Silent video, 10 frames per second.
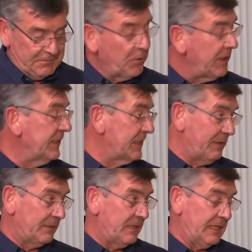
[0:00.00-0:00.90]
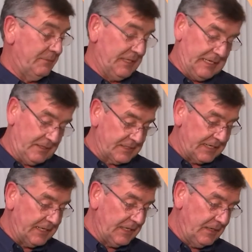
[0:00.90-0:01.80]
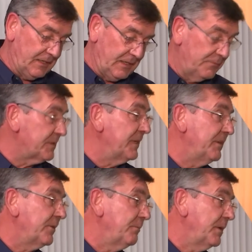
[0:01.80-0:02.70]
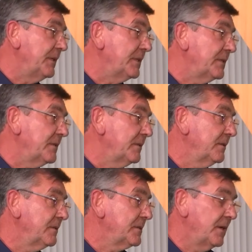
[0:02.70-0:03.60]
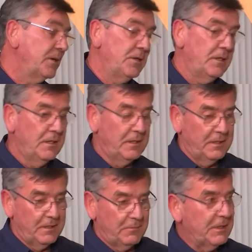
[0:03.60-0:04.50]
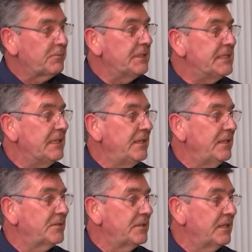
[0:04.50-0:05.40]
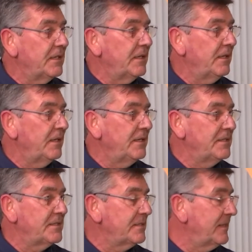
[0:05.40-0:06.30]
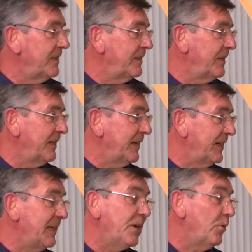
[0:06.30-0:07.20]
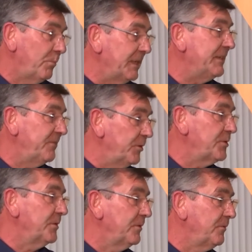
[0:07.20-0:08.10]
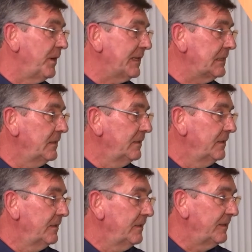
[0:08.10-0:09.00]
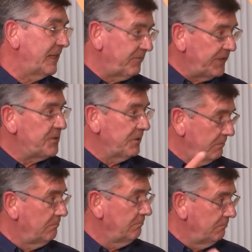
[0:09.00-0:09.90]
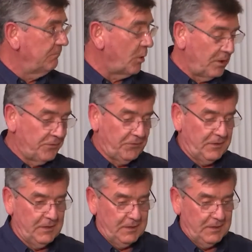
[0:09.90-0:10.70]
Two things about Parliament House. A, it was never completed. So what we see here today is an incomplete version of what that vision was.